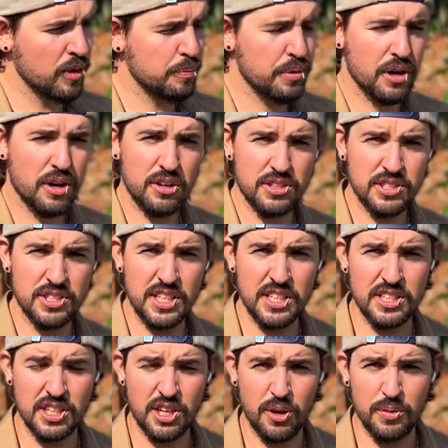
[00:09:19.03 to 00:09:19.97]
parts
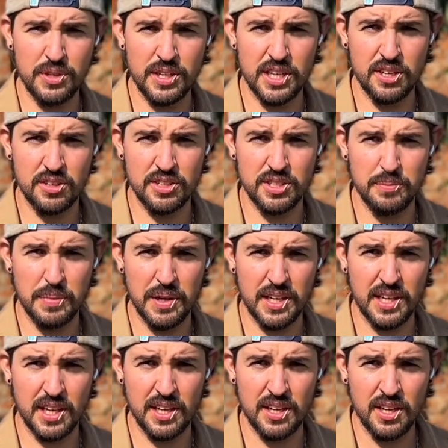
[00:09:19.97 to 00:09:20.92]
need to go in here to
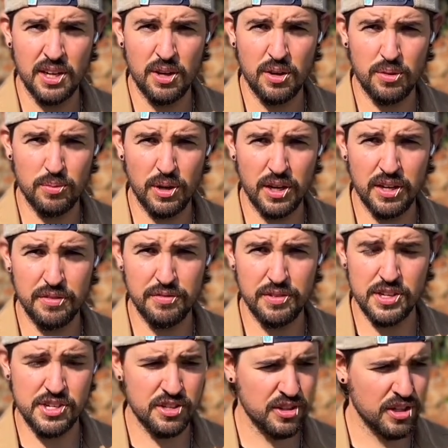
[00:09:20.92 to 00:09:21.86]
make it run
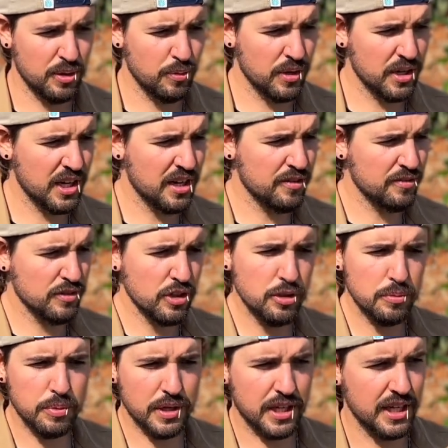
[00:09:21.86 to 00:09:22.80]
efficiently? What kind of
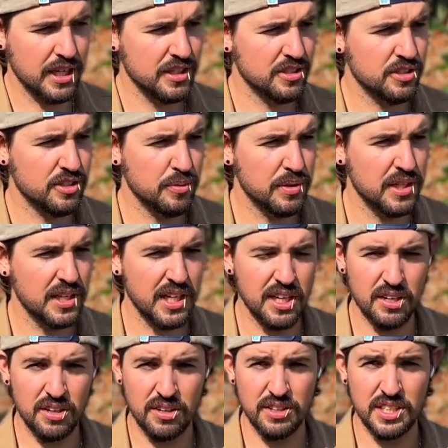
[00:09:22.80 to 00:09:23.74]
lubricants do we
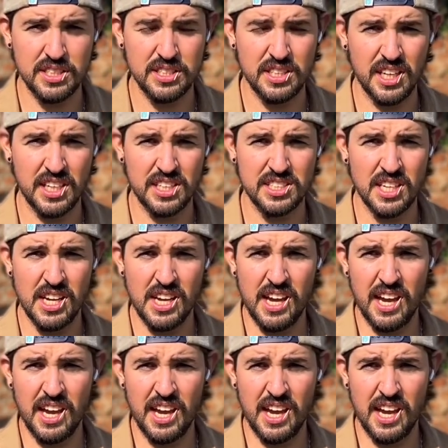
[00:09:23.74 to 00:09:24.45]
need on these things?